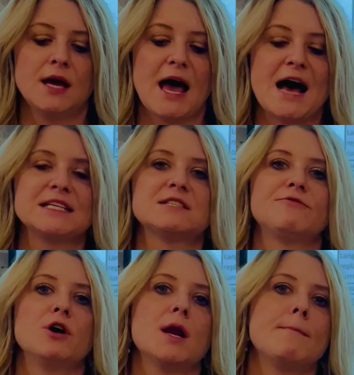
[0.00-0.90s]
asked
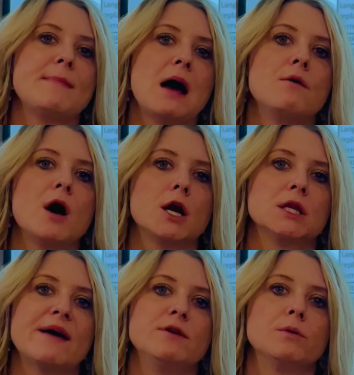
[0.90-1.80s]
for an amount on
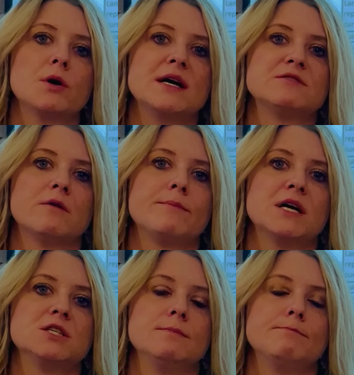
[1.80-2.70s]
our levy request for
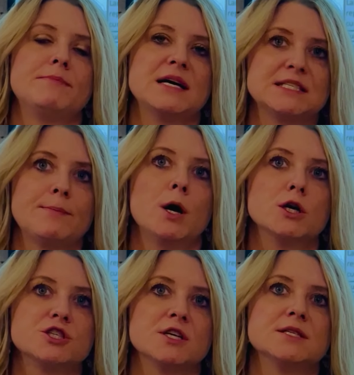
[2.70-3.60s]
bus
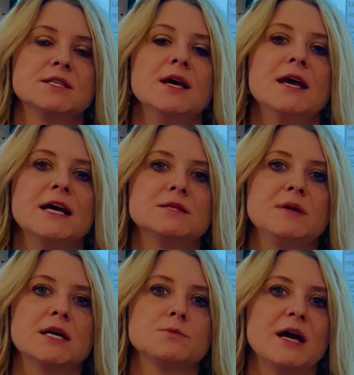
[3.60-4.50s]
purchase is
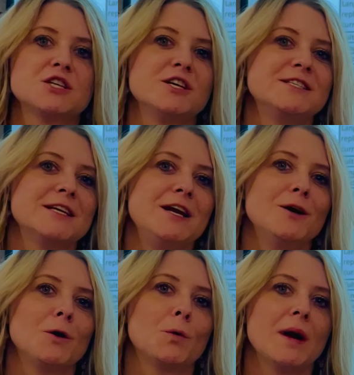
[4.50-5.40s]
because we actually
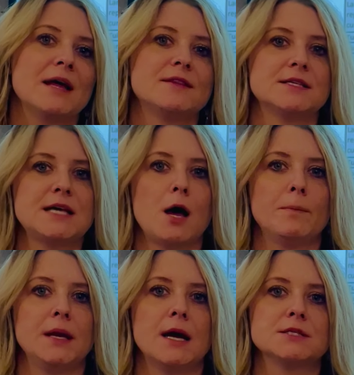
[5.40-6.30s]
secured a grant that's
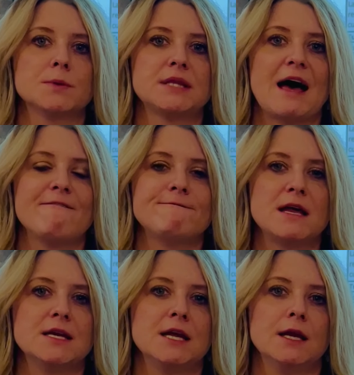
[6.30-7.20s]
helping us with that
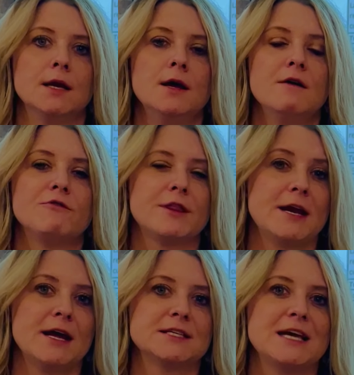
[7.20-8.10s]
funding for the
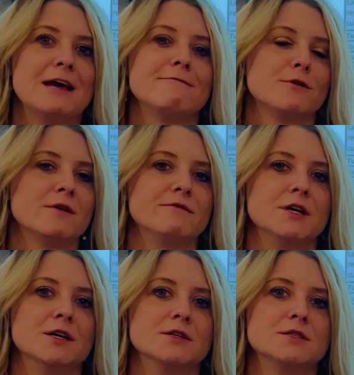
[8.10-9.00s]
next handful of
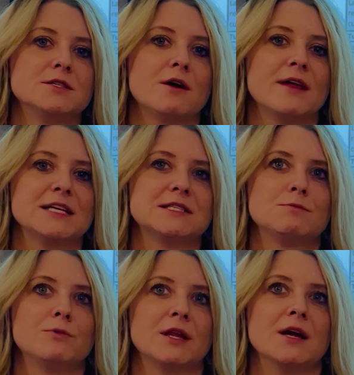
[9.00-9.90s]
years. So that's
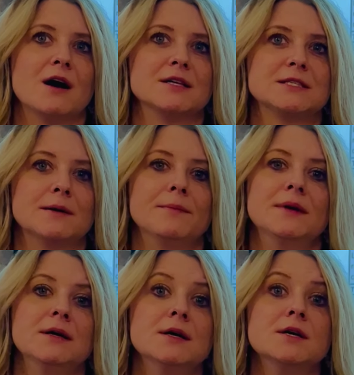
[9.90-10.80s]
really awesome.
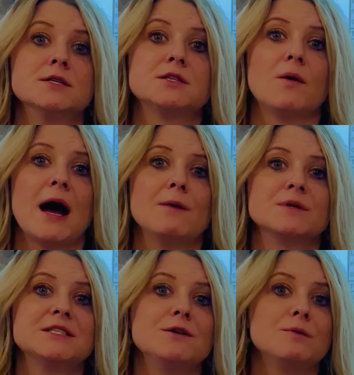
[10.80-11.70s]
So I
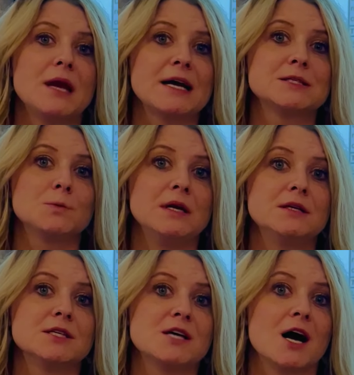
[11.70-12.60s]
will see you next
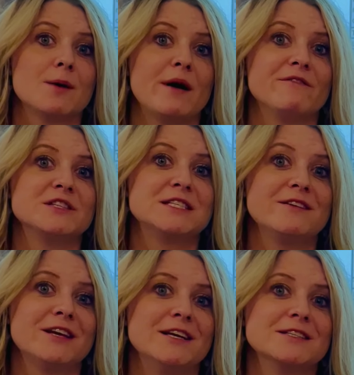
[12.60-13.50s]
week to talk about
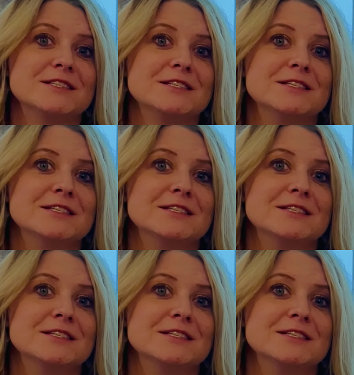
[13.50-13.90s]
facilities.